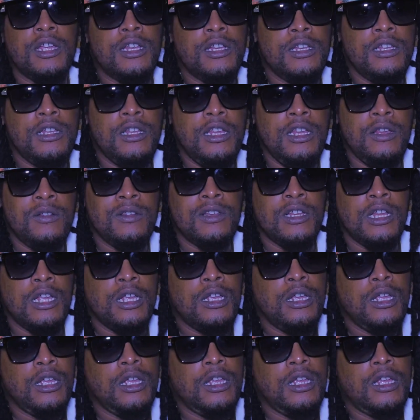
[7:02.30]
and he was like,
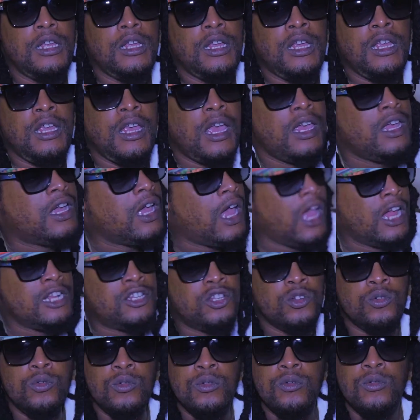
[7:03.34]
hey, I got
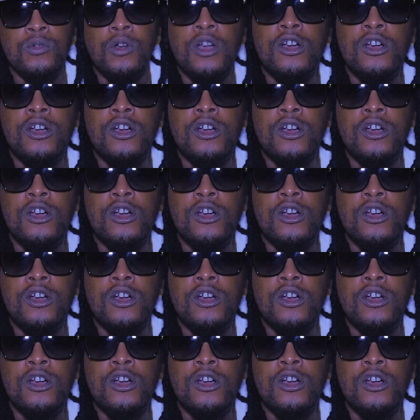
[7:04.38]
you.